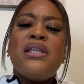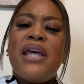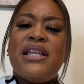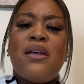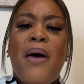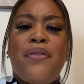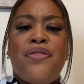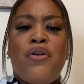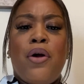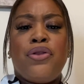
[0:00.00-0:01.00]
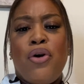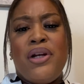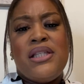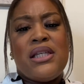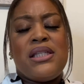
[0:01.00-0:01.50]
takes about
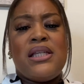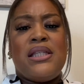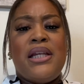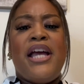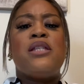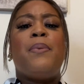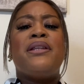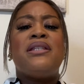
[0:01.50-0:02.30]
30 to 60 days but